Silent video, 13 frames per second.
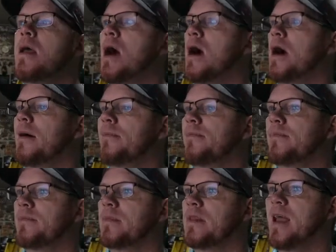
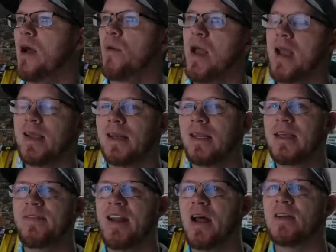That way I can
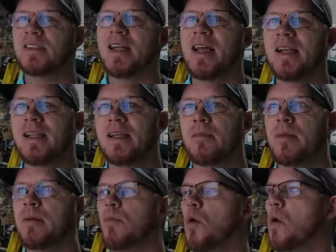leave it outside a little
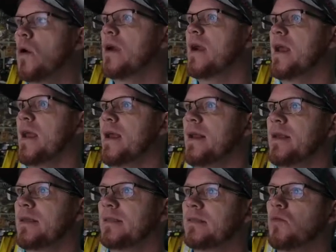bit more, and
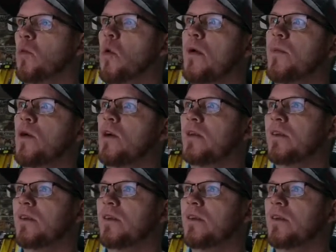it's warmer.